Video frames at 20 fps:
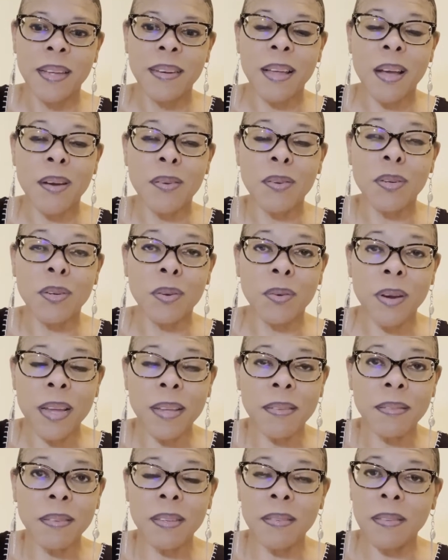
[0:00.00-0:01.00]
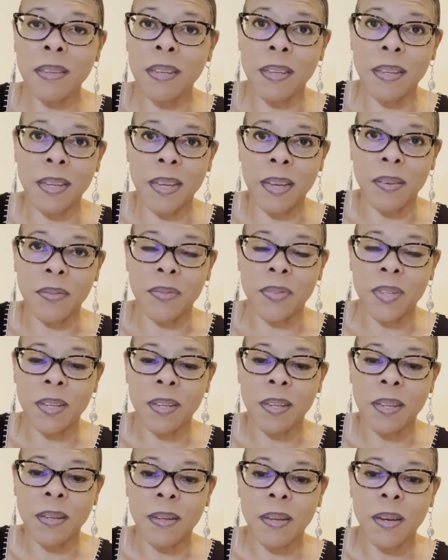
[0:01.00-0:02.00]
Now, grace is a gift,
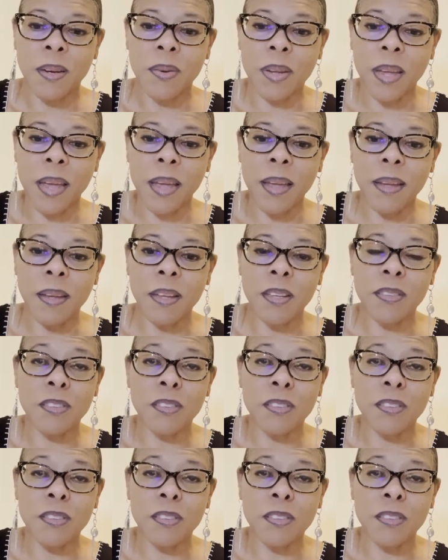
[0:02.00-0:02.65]
okay?